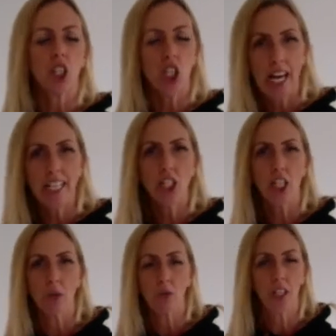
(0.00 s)

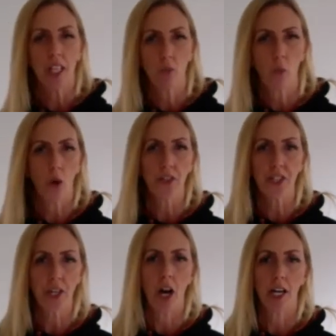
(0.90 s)
changing within one
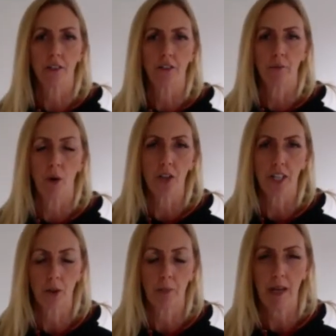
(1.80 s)
side of the
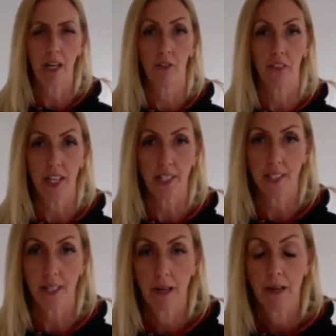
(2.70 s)
body of the pelvis.